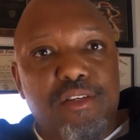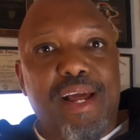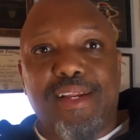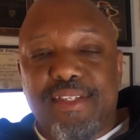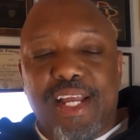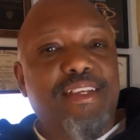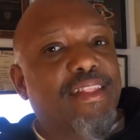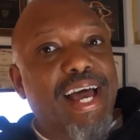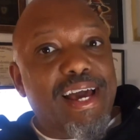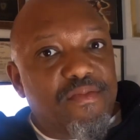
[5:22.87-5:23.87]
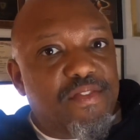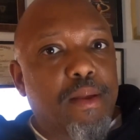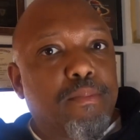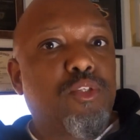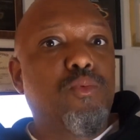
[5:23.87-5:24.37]
the United States, a lot of
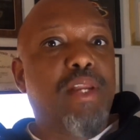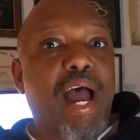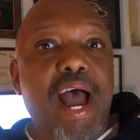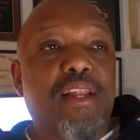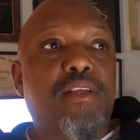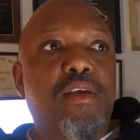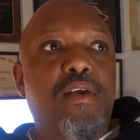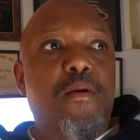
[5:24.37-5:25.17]
them do not